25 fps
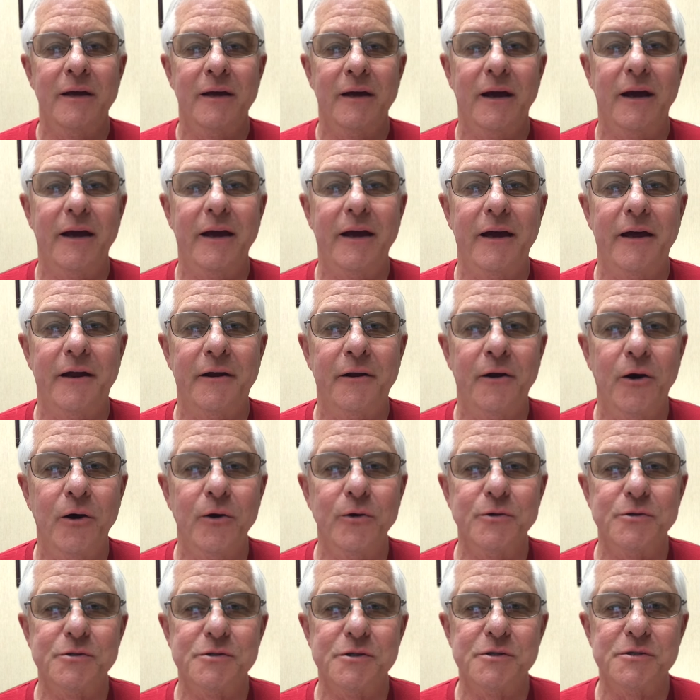i had
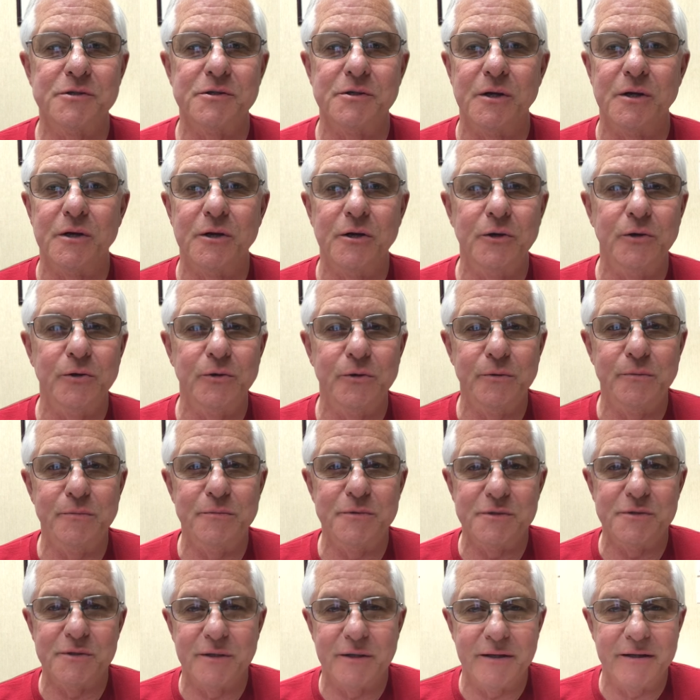hoses and
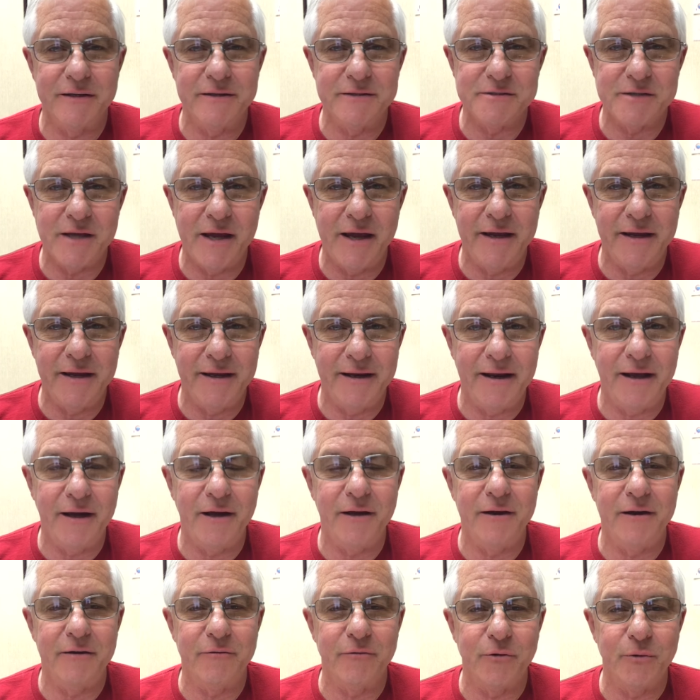tubes and things hanging
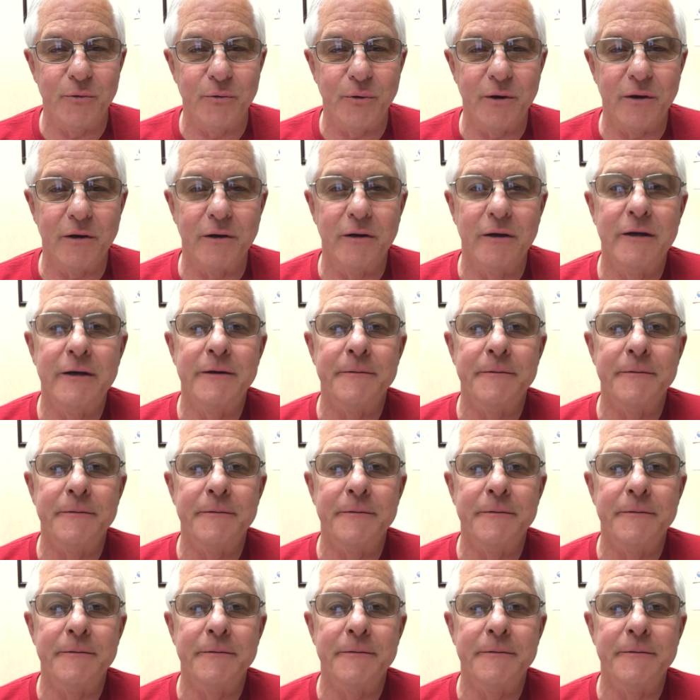out everywhere